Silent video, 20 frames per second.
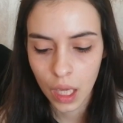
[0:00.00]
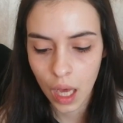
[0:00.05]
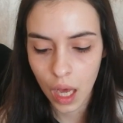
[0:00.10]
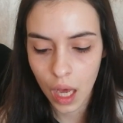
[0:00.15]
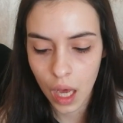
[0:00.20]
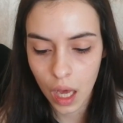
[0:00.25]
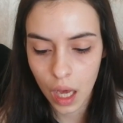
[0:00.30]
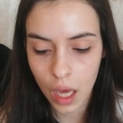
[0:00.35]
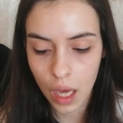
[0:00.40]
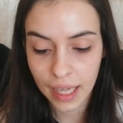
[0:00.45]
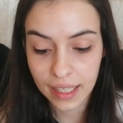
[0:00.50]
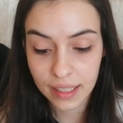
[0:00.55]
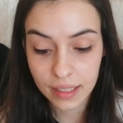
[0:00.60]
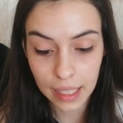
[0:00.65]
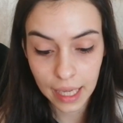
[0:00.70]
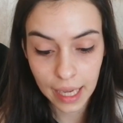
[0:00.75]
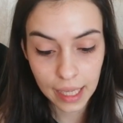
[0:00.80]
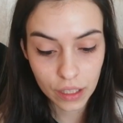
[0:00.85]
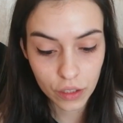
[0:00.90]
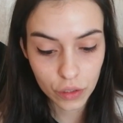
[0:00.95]
I
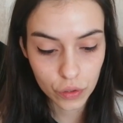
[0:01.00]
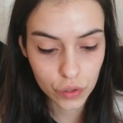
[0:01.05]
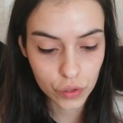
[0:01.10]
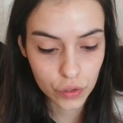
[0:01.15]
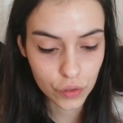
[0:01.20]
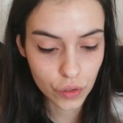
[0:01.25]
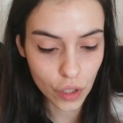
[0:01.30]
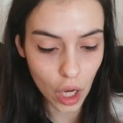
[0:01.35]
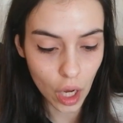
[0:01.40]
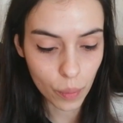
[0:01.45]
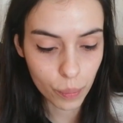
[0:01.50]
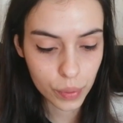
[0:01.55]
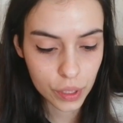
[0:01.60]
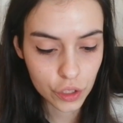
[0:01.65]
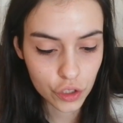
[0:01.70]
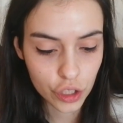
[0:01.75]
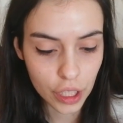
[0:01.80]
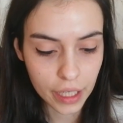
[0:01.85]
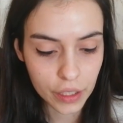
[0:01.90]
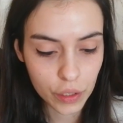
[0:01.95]
had to stop
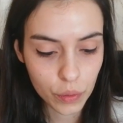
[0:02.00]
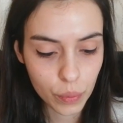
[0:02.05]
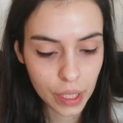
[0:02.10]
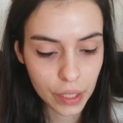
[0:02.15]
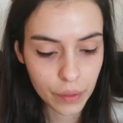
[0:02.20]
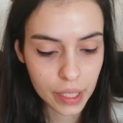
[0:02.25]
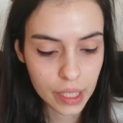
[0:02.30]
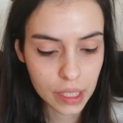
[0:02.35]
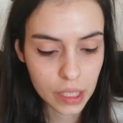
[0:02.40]
in January